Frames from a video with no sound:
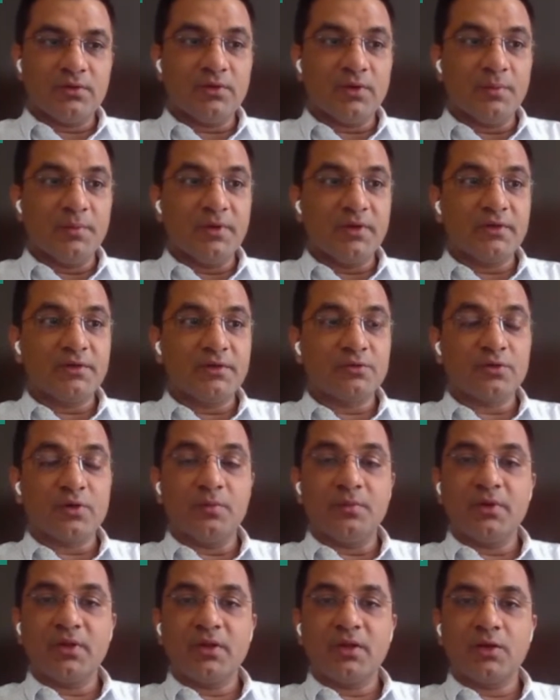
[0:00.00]
ability to
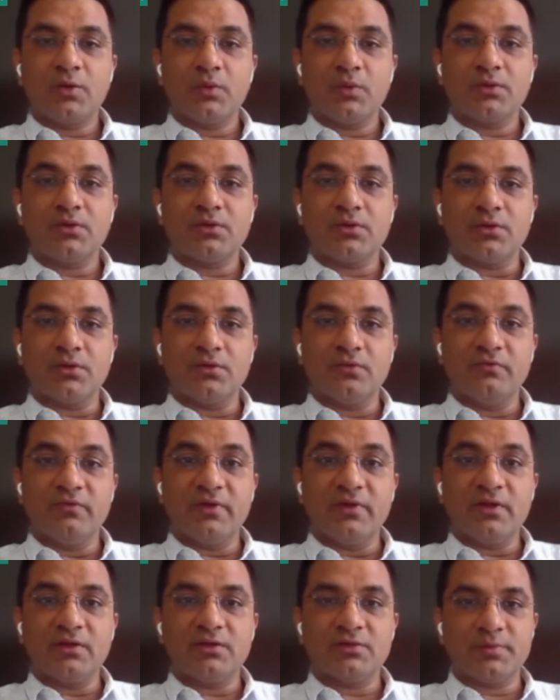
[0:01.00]
communicate with
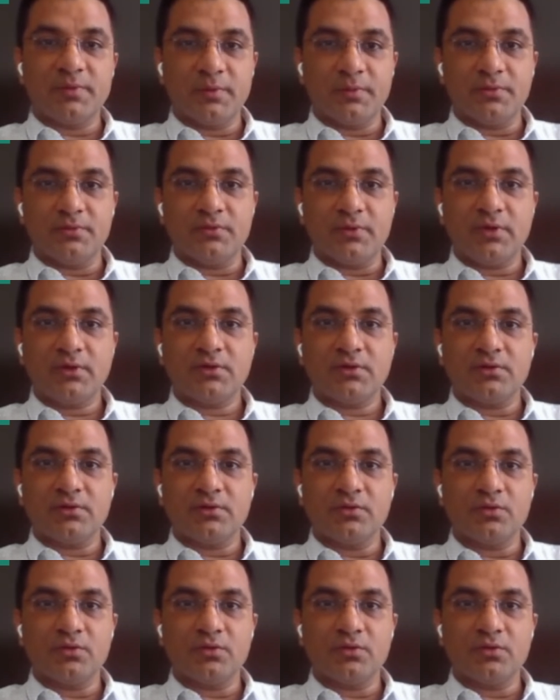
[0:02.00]
various people. Right.